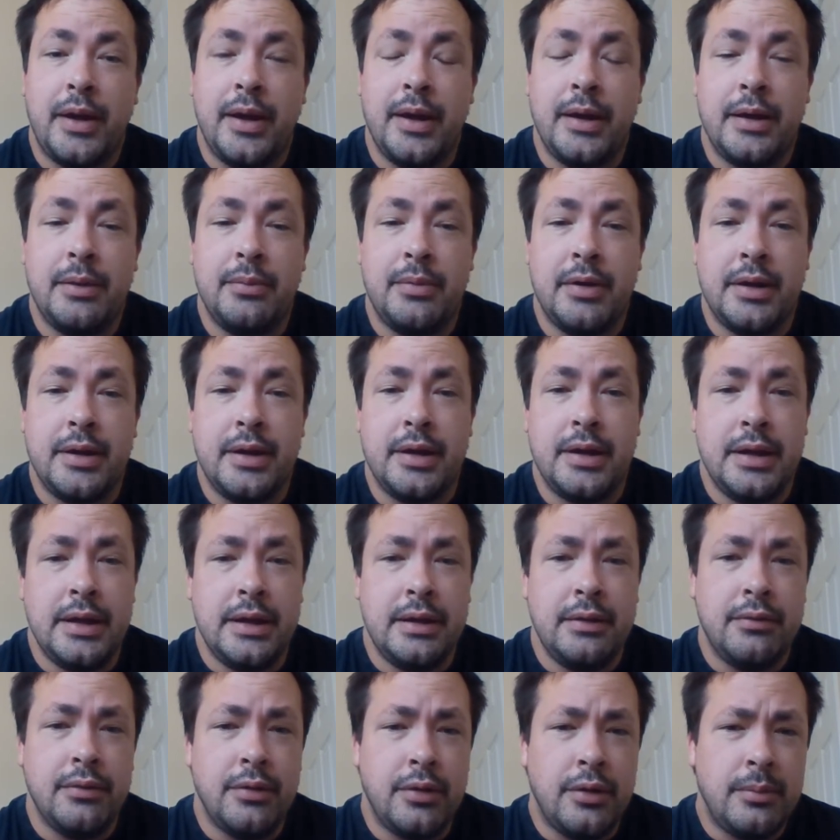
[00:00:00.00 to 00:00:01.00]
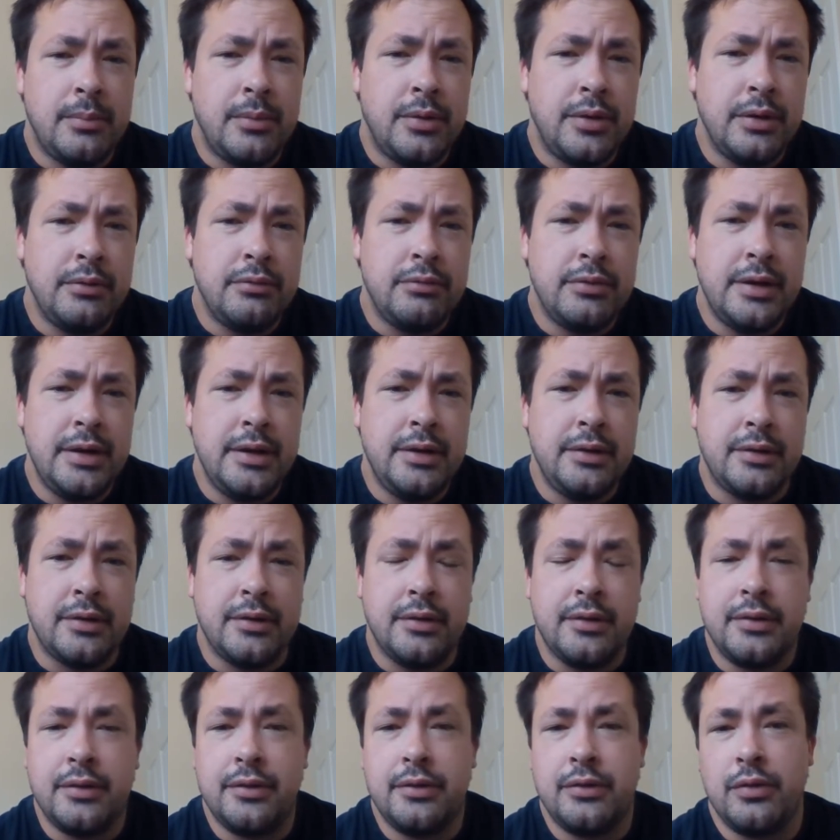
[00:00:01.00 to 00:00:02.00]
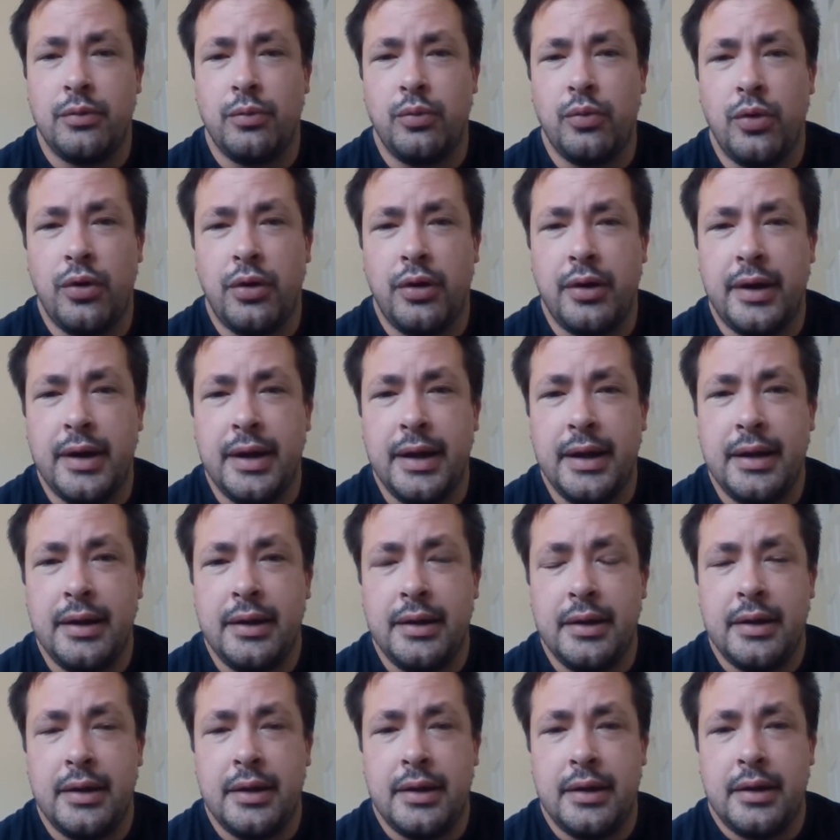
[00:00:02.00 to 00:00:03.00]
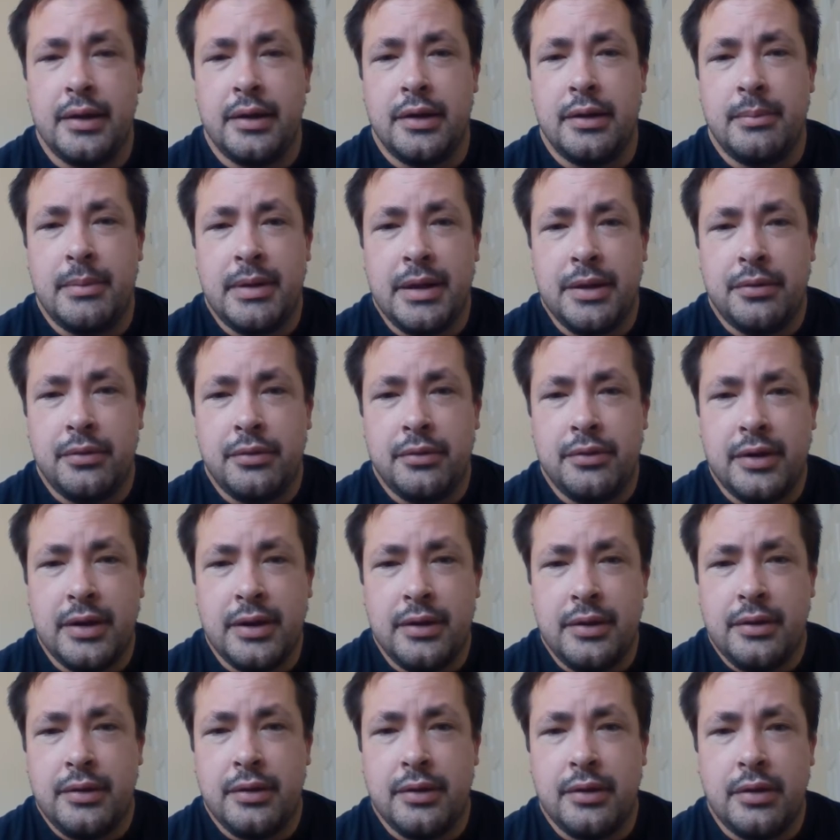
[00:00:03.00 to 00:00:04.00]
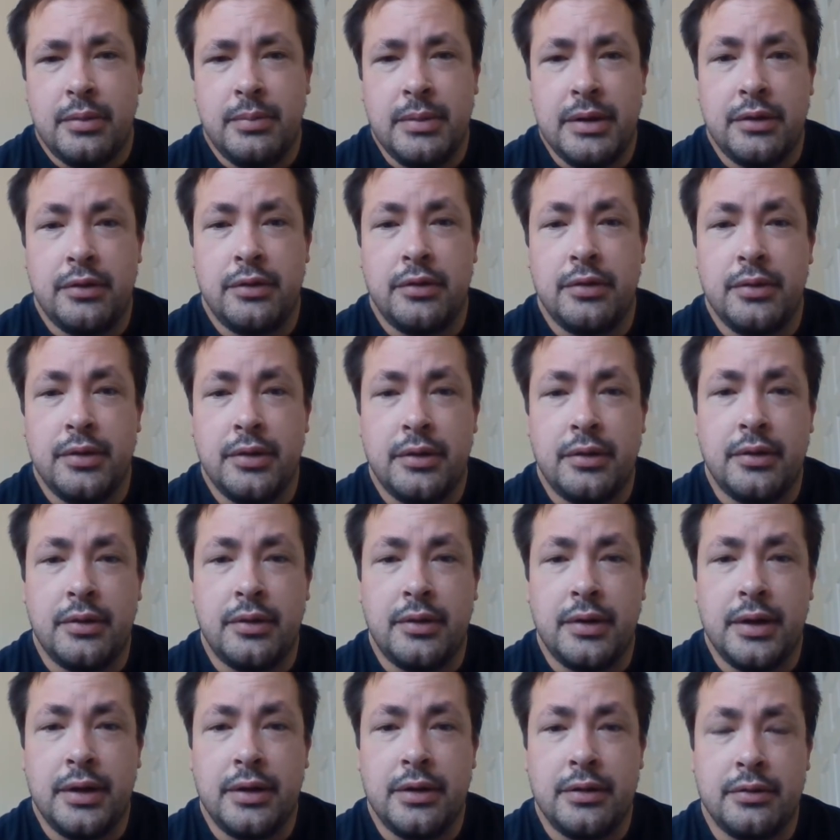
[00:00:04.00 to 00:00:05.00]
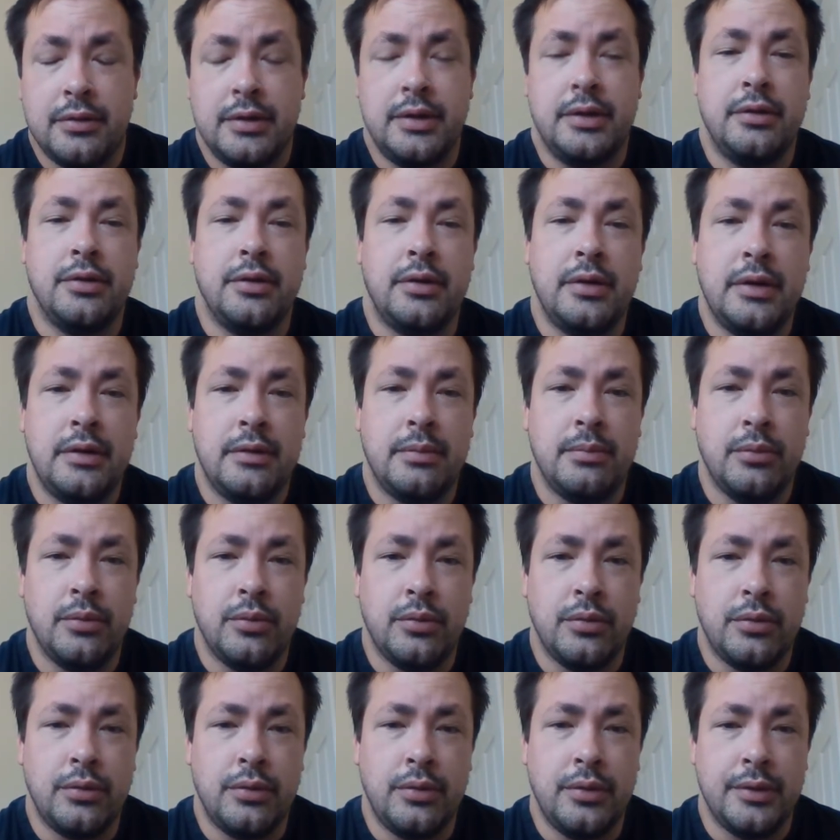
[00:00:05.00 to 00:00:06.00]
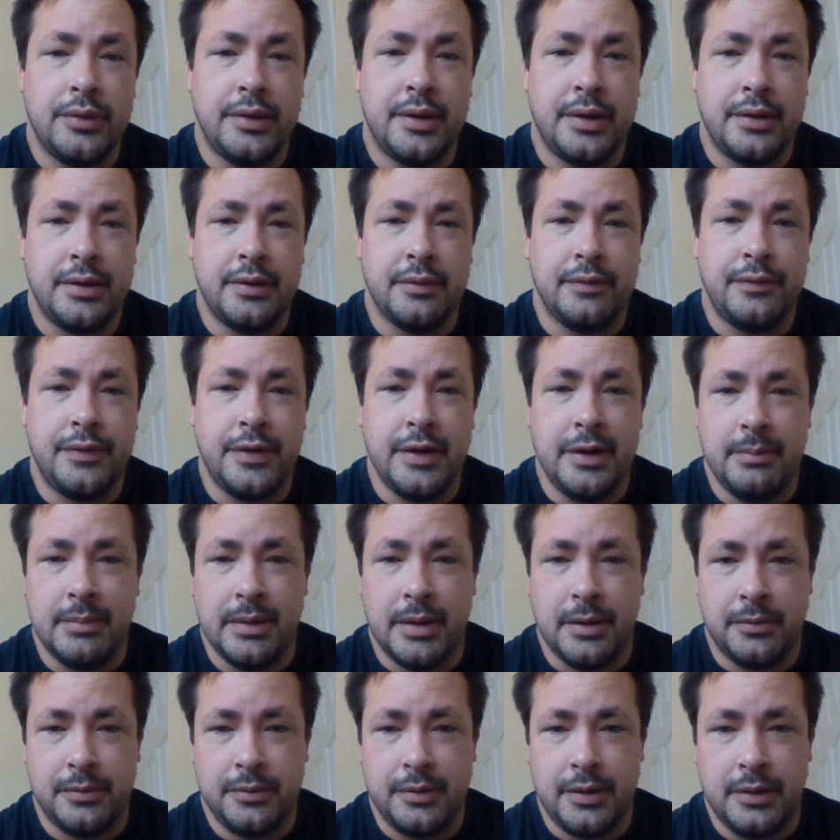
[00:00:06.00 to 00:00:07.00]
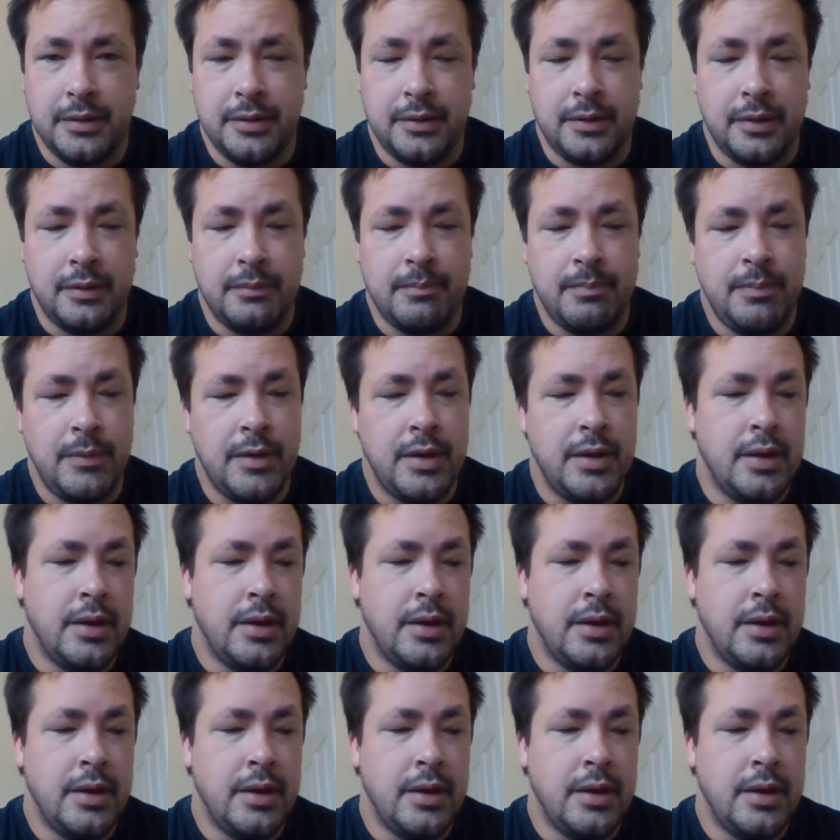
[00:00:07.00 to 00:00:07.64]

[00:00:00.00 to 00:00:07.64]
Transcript: Anyway, here are my reasons as to why the male gender commits suicide three times more than the female gender.